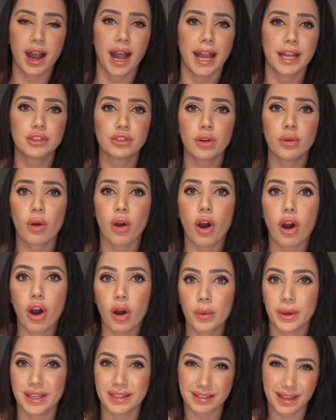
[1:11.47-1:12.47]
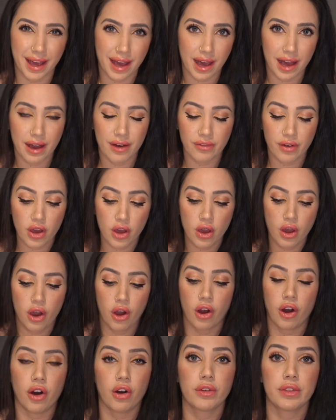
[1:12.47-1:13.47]
I don't always have
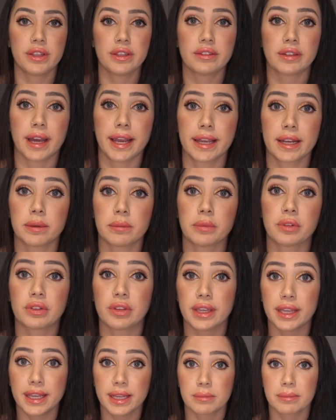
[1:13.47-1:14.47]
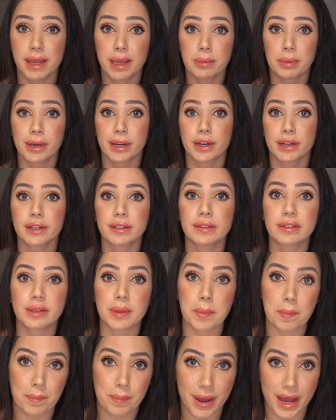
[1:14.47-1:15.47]
all these items in my purse,
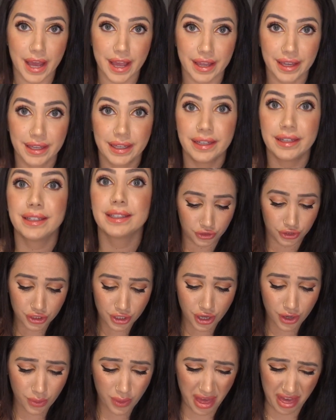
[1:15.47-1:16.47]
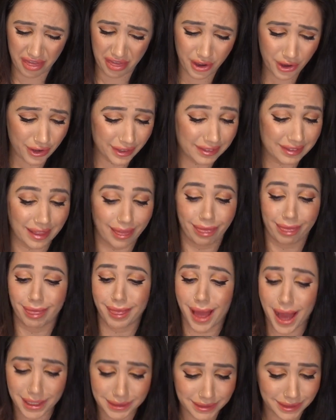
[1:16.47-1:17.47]
but you know, there is a
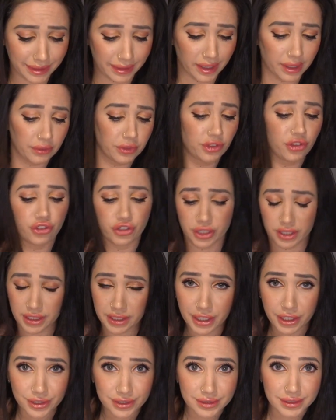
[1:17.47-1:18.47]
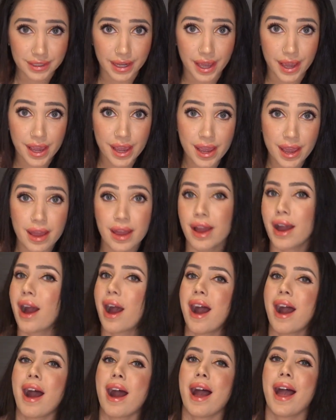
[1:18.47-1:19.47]
lot of shit in here today.
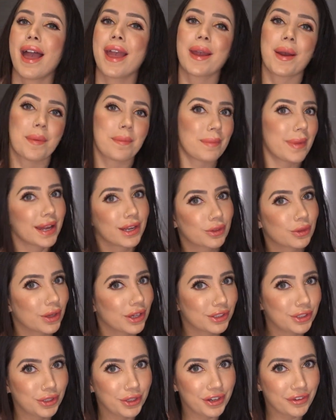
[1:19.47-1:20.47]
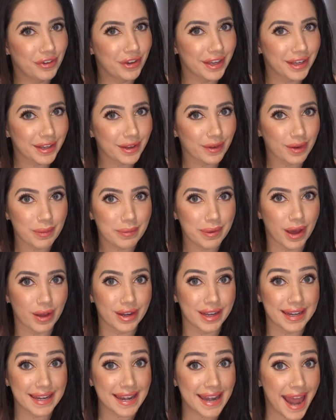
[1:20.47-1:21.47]
I might as well do a video about
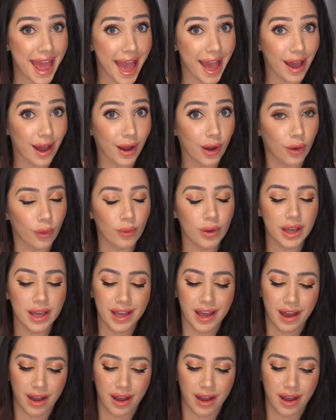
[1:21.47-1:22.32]
it now.